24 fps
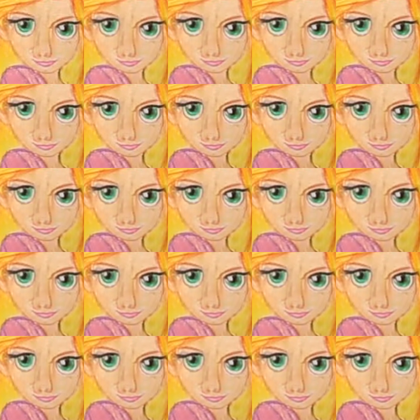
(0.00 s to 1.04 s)

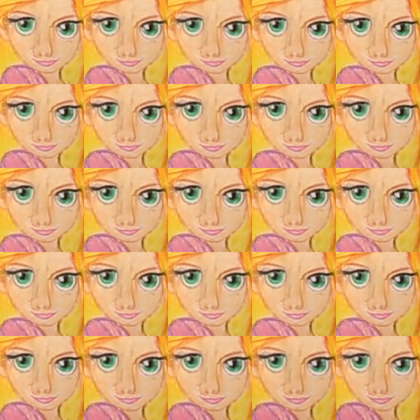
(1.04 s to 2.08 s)

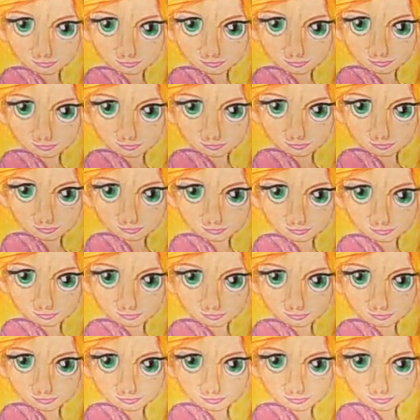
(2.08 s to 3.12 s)

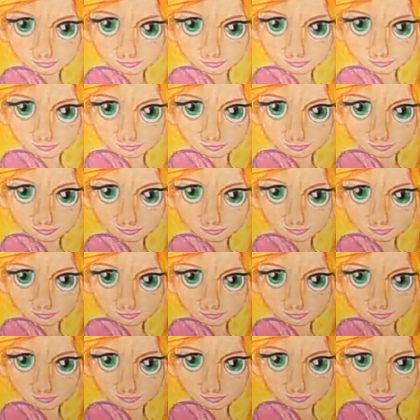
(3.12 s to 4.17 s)

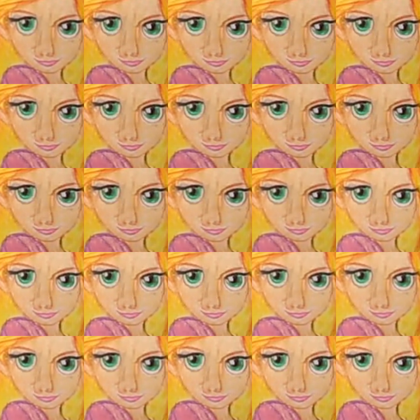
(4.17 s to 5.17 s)
This person isn't speaking.